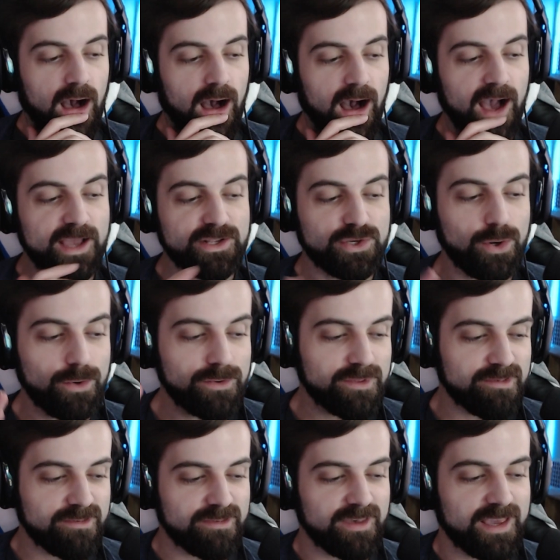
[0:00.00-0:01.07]
I don't
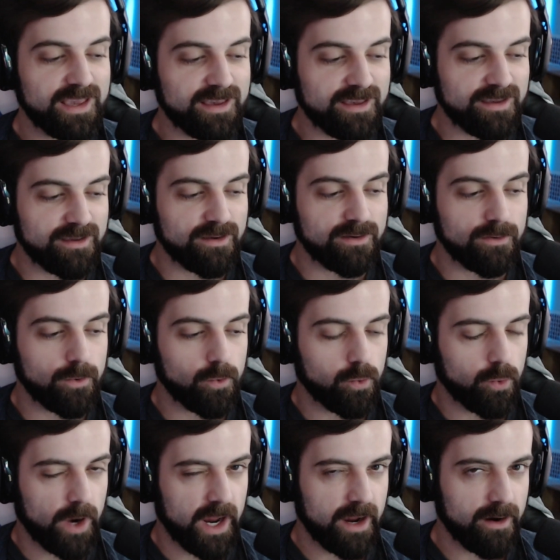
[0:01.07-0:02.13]
think
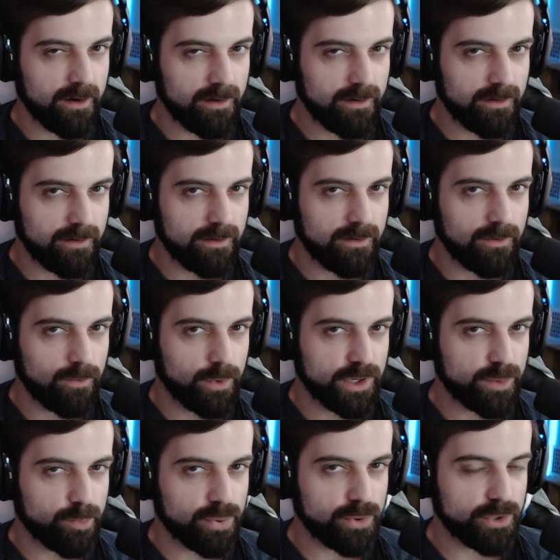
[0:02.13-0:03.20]
Rare would
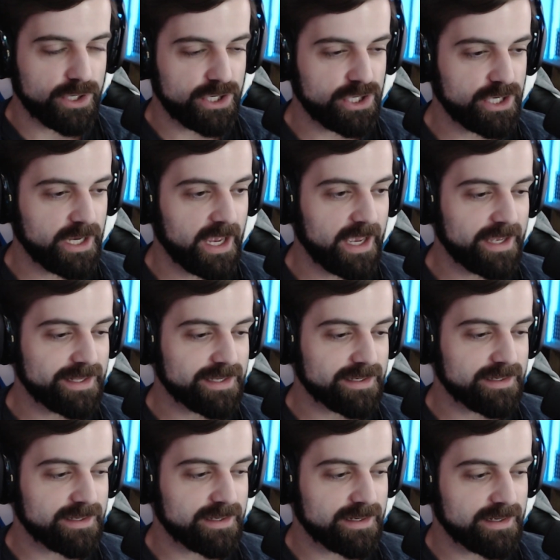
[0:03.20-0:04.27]
appreciate
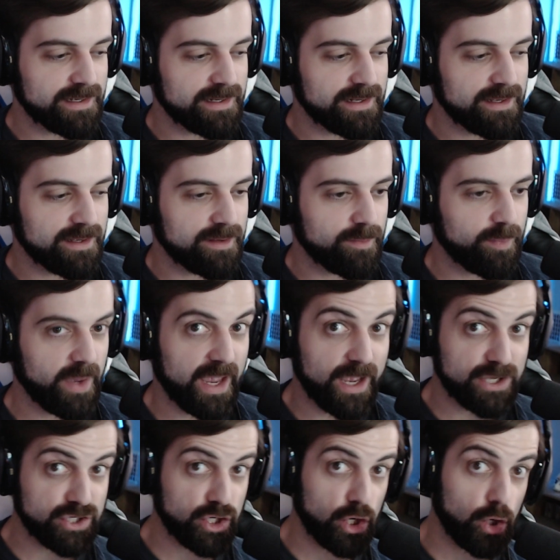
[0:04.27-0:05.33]

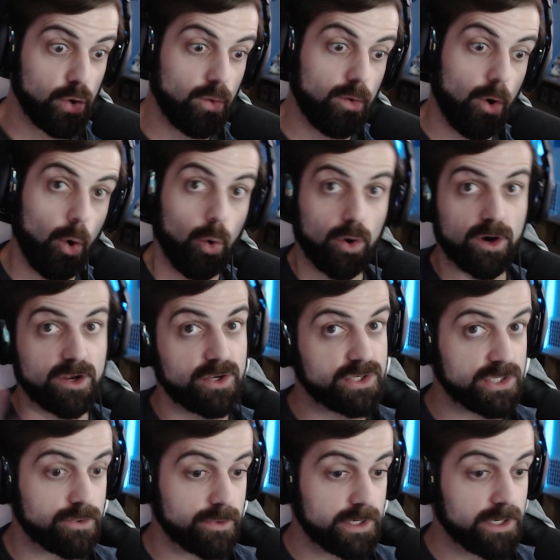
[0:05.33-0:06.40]
Banjo or
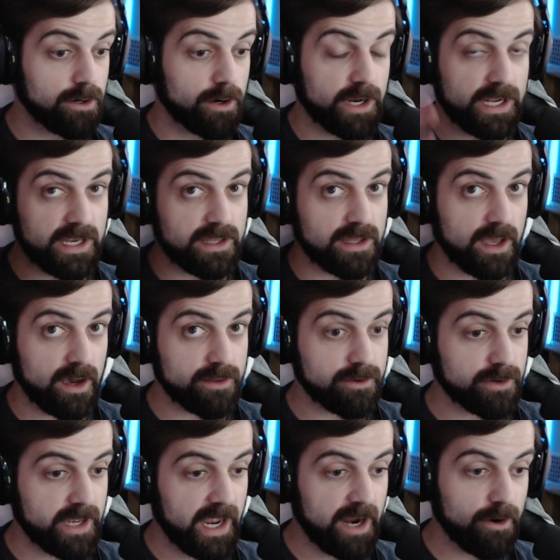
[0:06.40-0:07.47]
Kazooie or any of the
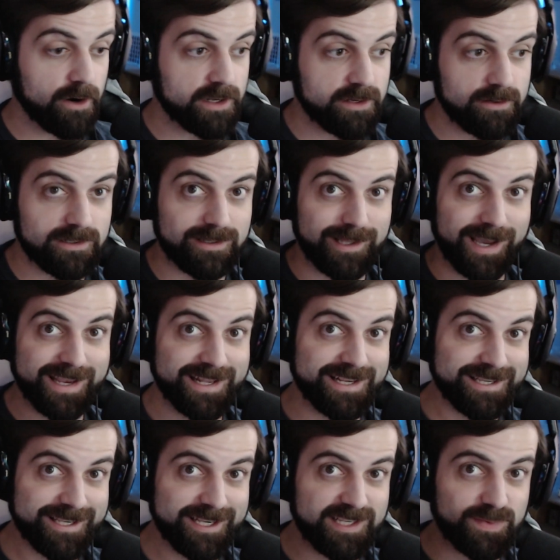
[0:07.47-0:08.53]
other characters'
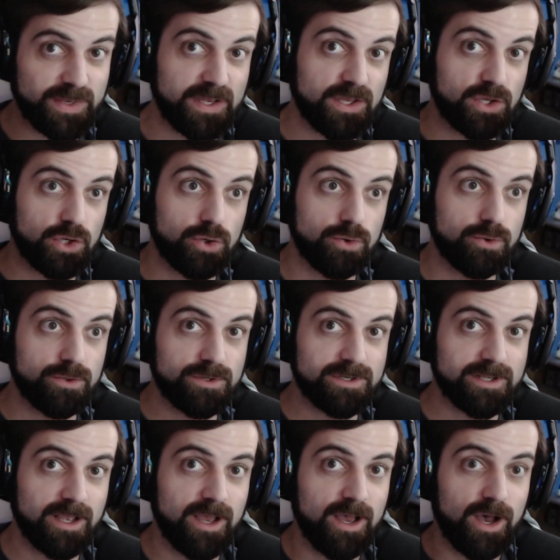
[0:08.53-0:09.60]
likenesses being
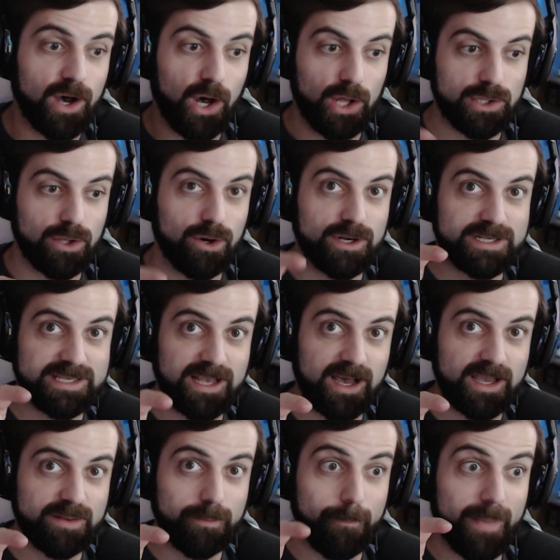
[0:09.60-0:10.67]
used
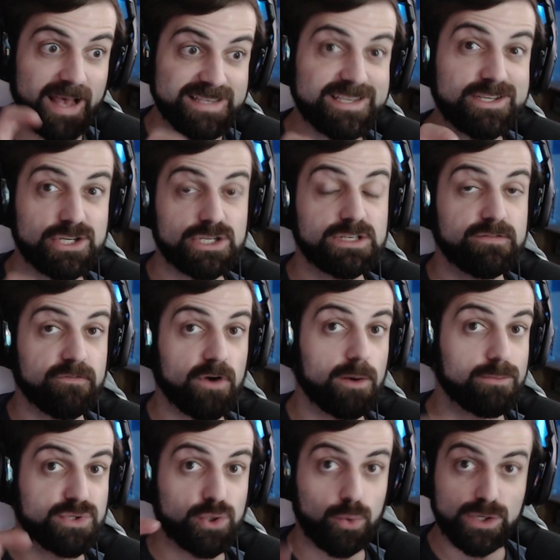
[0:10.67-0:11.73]
alongside messages
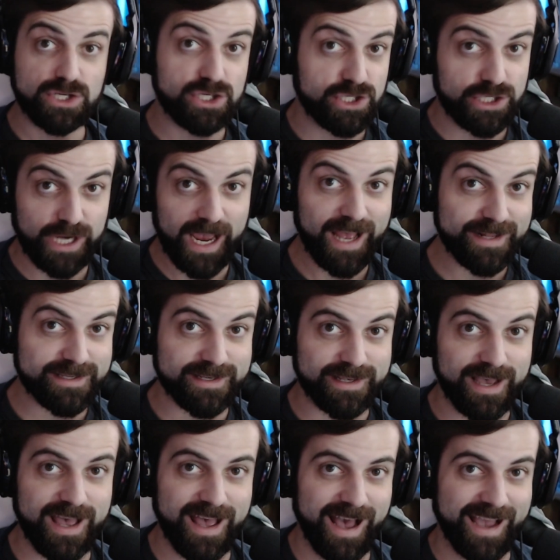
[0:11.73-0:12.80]
from Twitch chat.
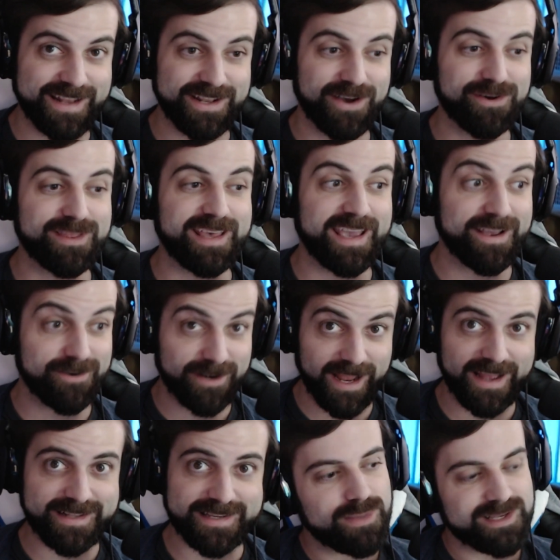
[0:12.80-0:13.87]
I know the
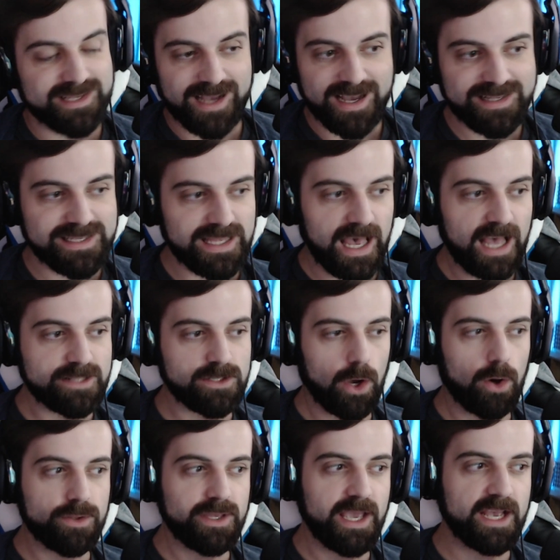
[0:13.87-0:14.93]
internet. Besides that,
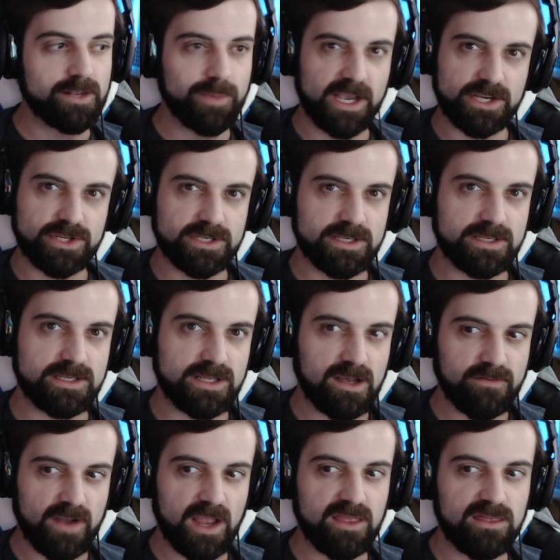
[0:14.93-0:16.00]
all the animations and
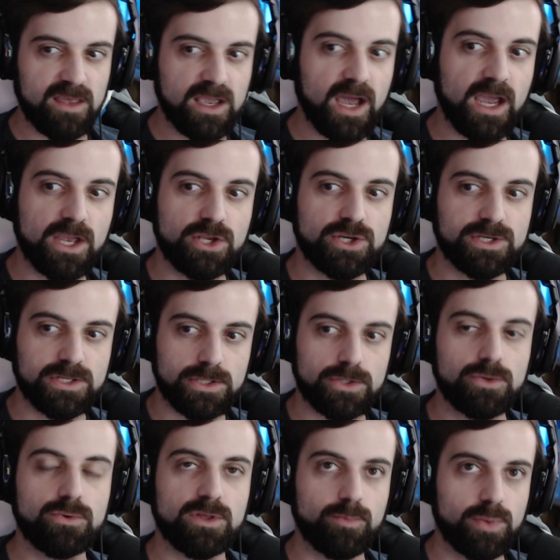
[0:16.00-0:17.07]
stuff, I think I can just
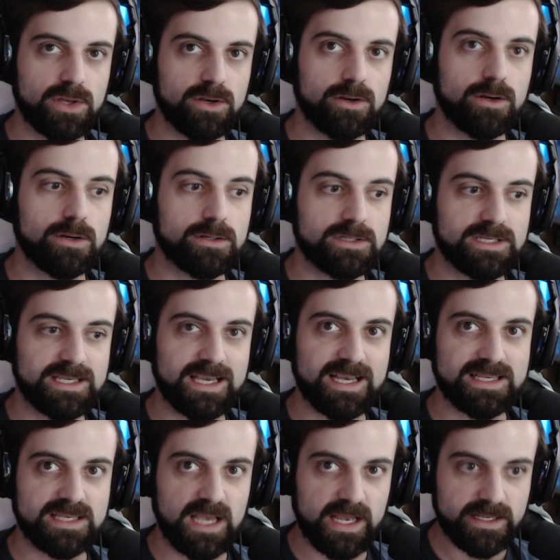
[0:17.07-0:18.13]
do with pure
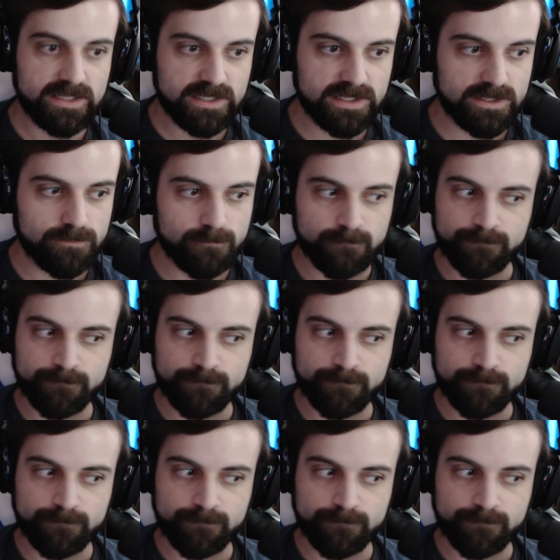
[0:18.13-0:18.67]
CSS.